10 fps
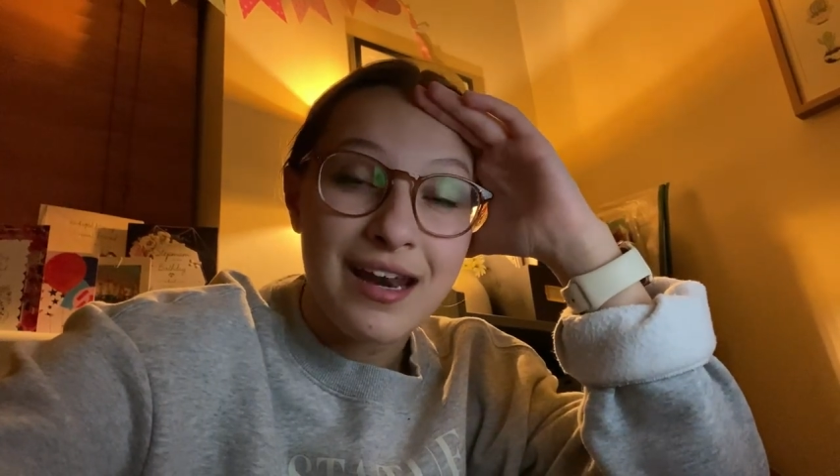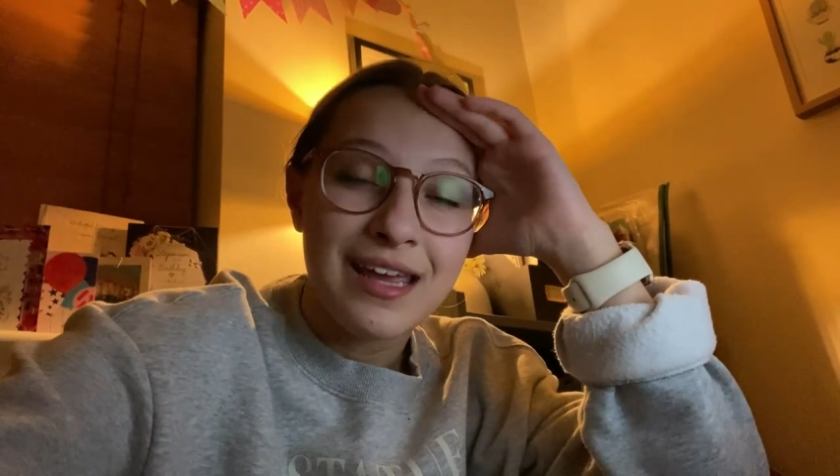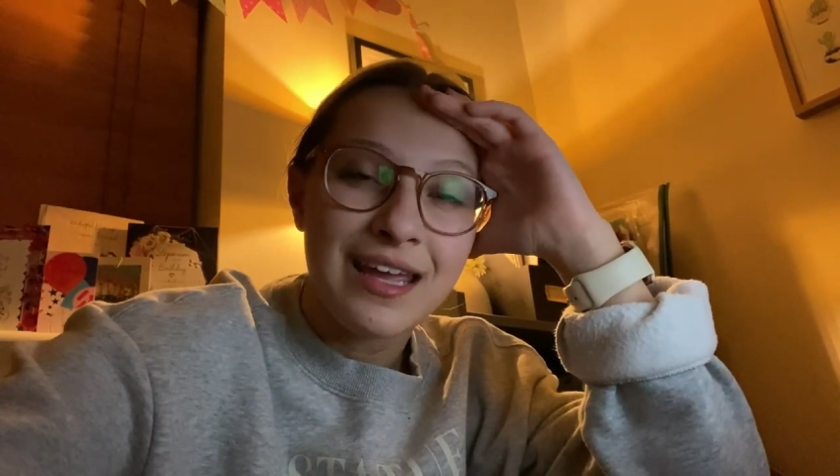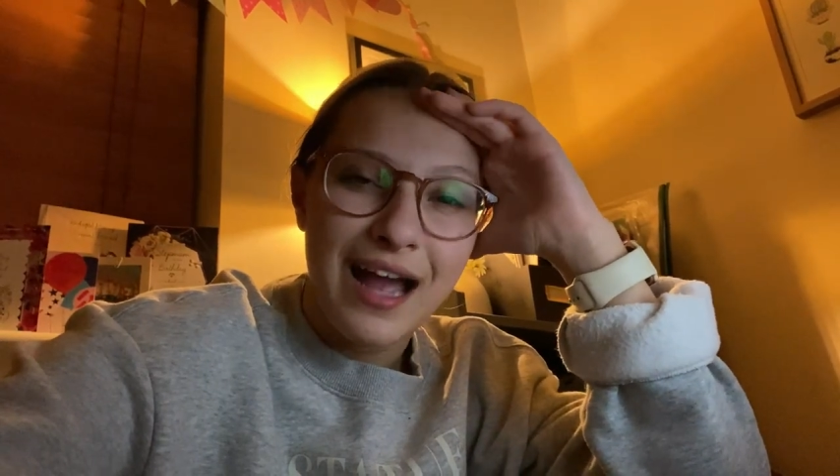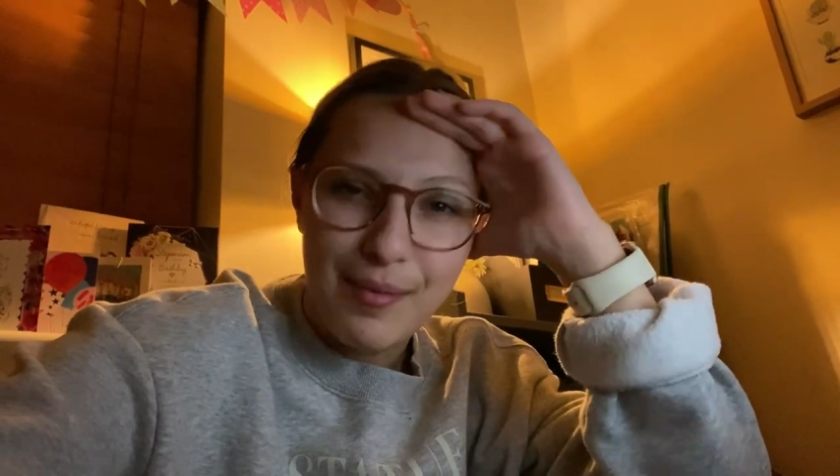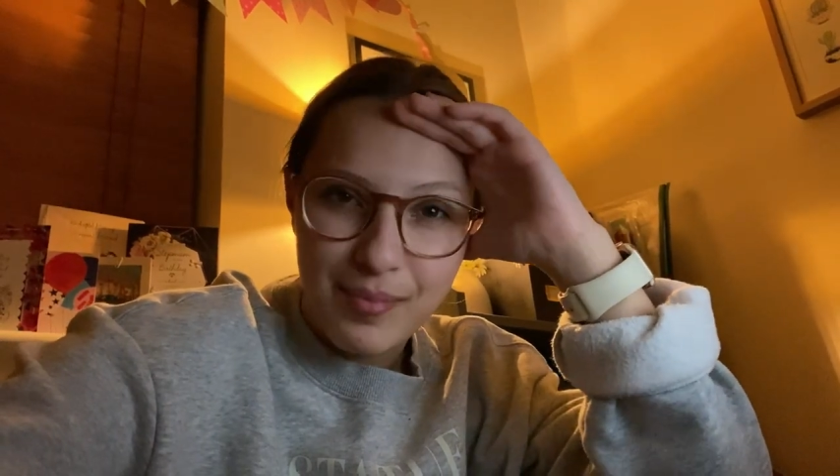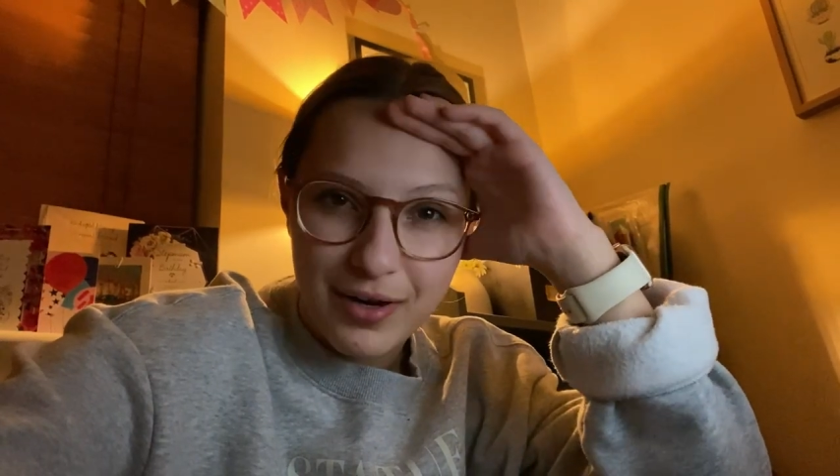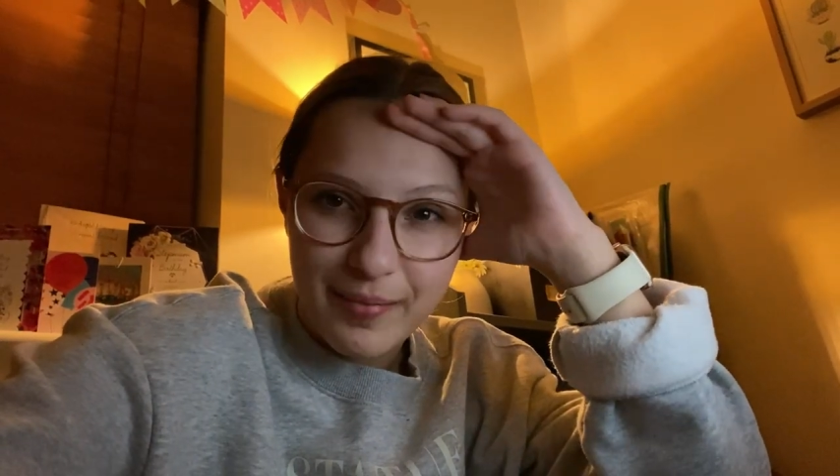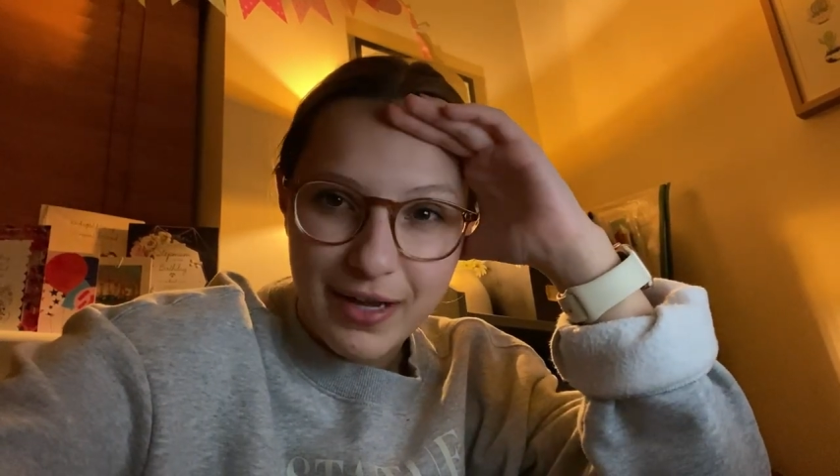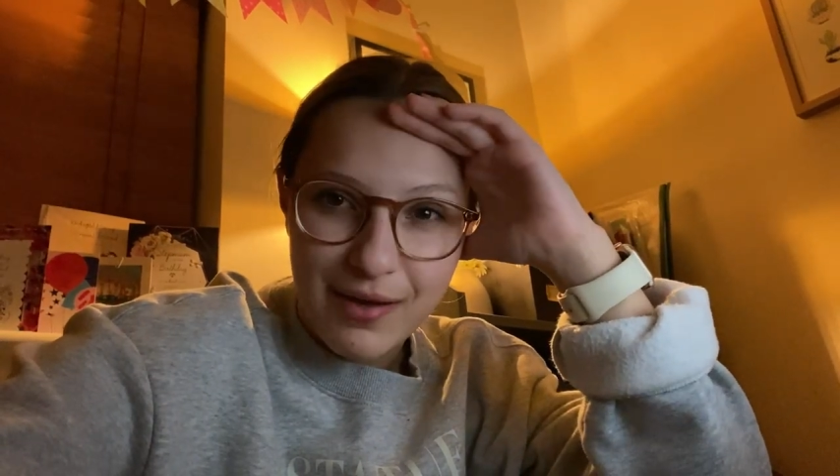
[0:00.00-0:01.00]
and I can pick
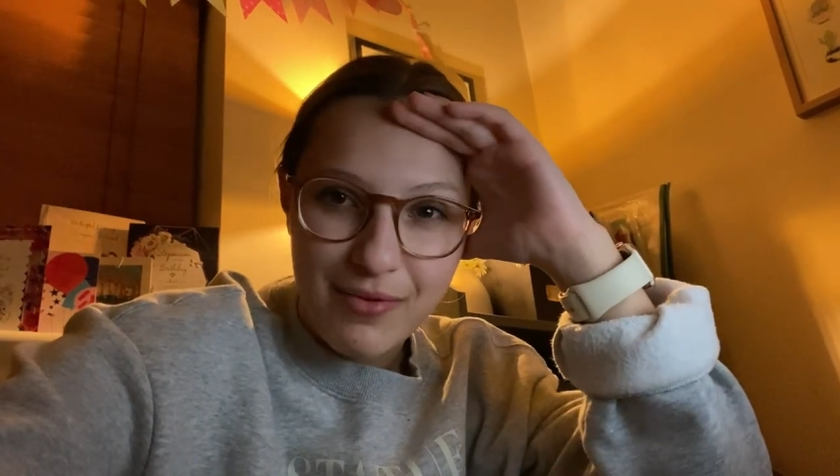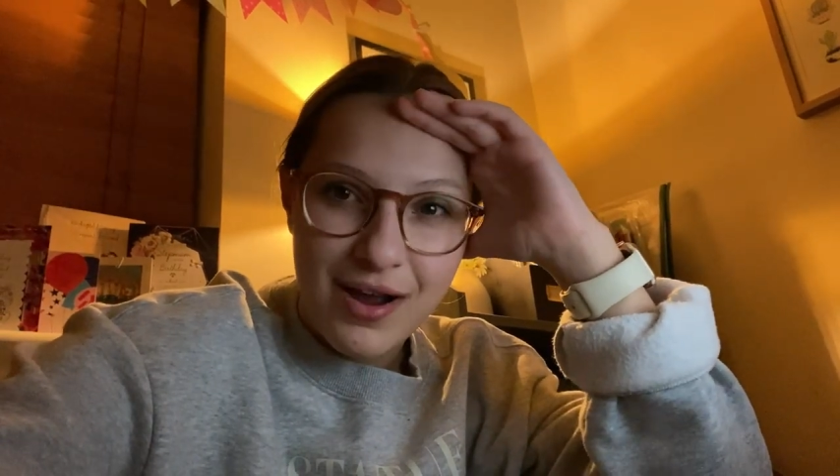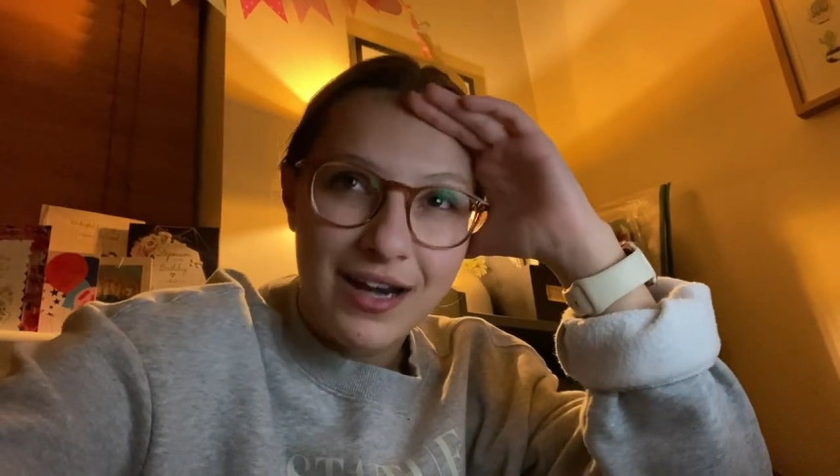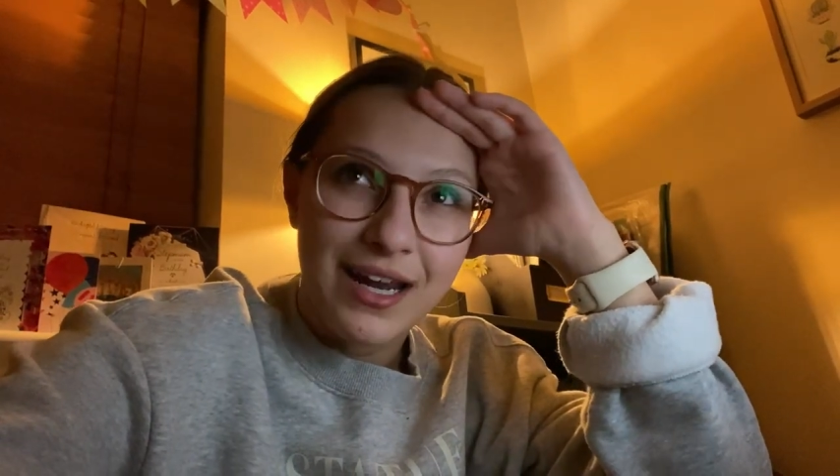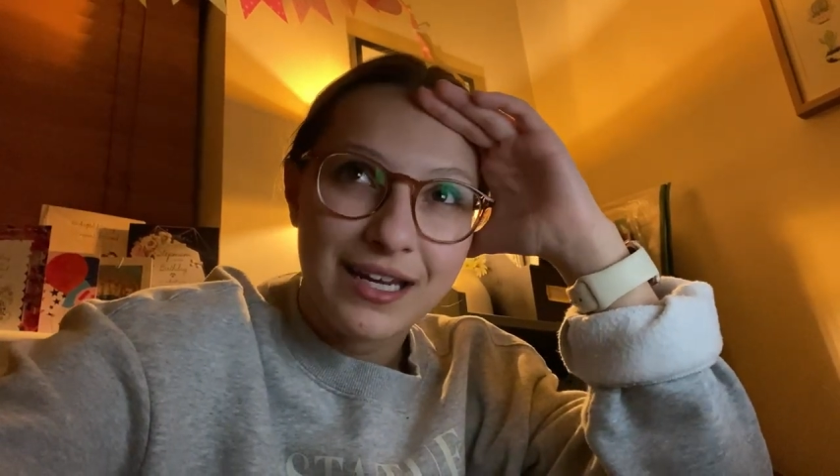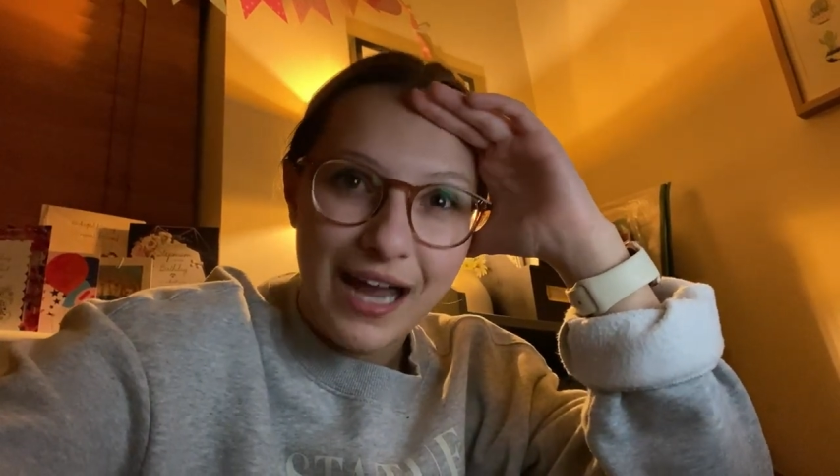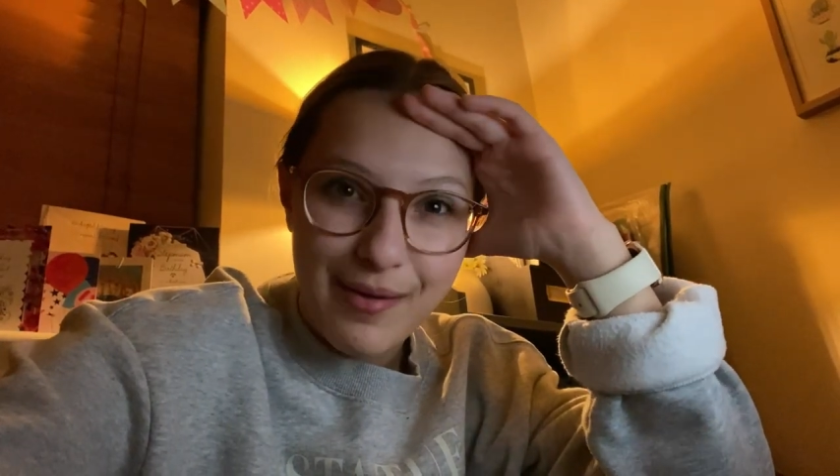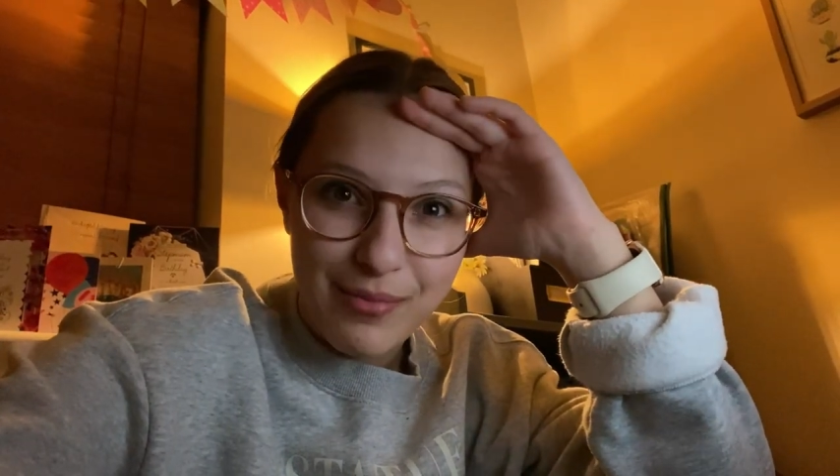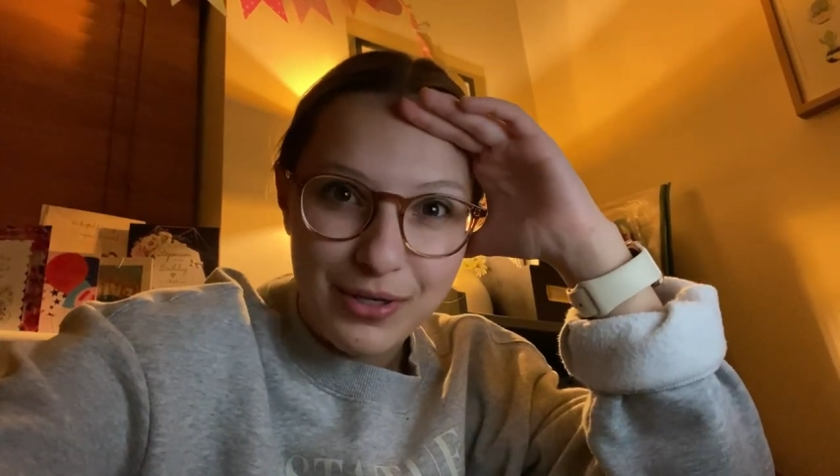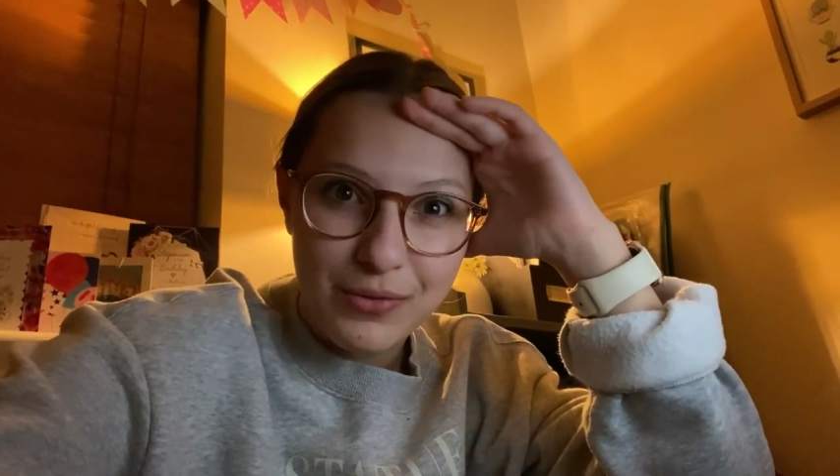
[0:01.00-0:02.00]
up the camera and I
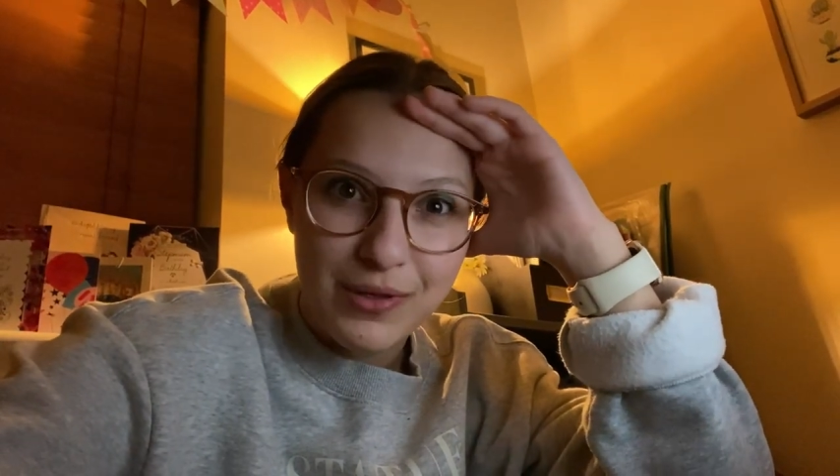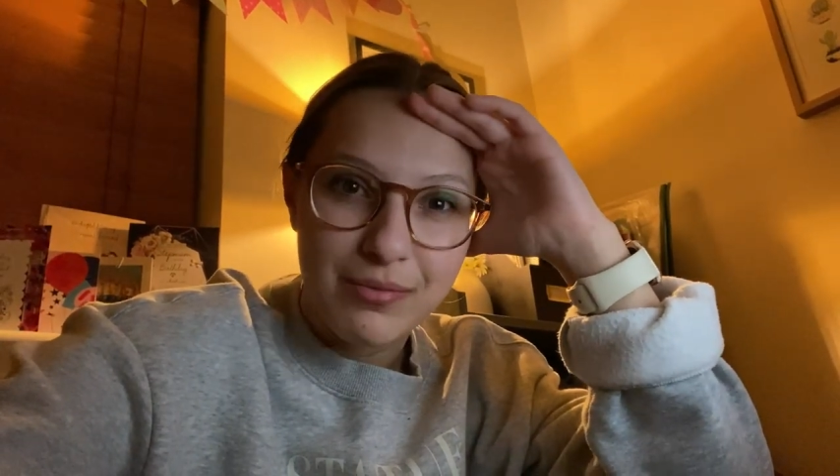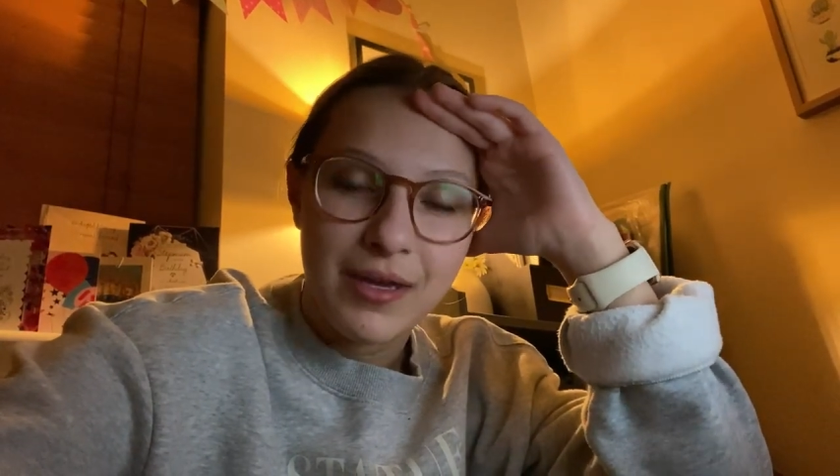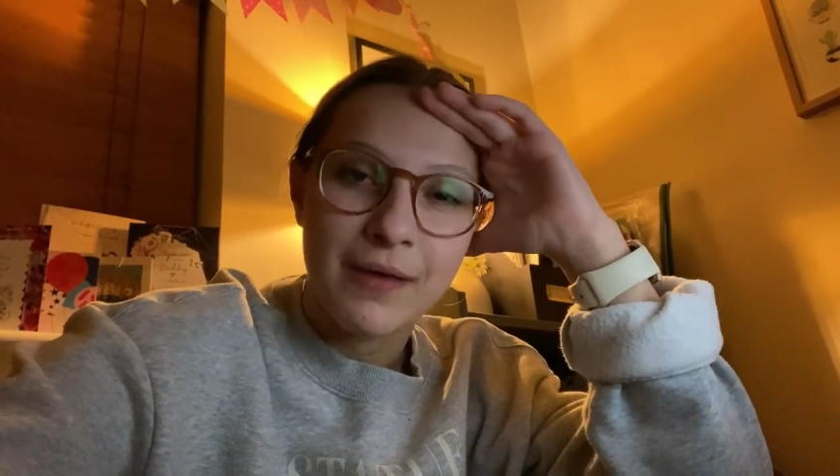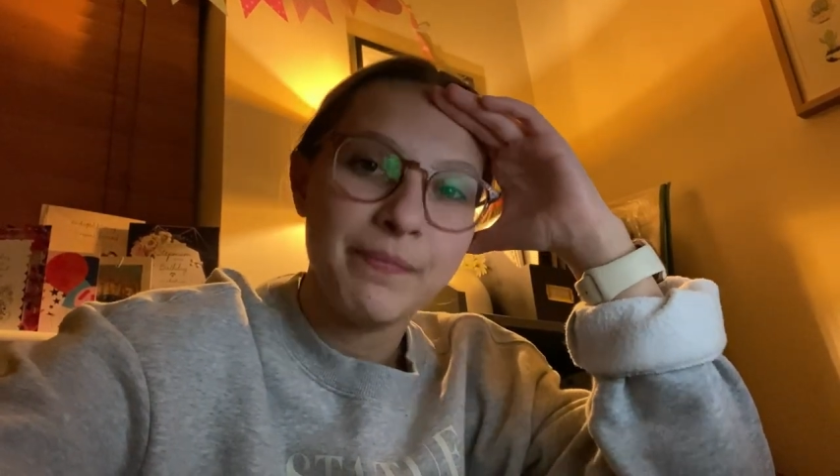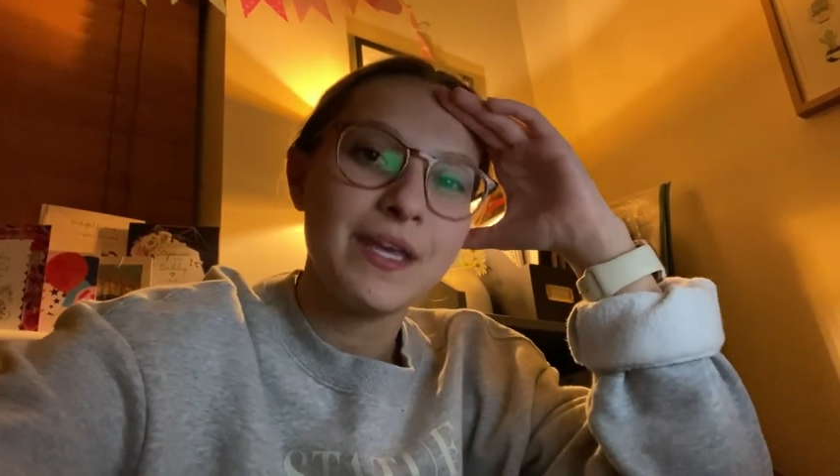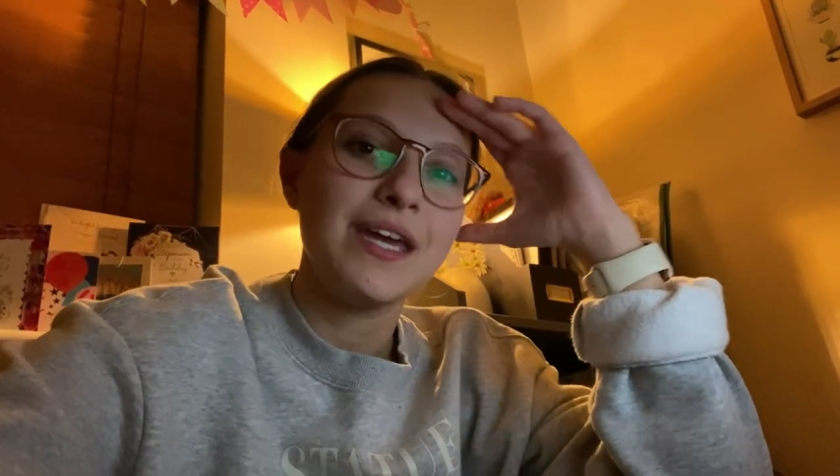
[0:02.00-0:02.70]
can bring you with me.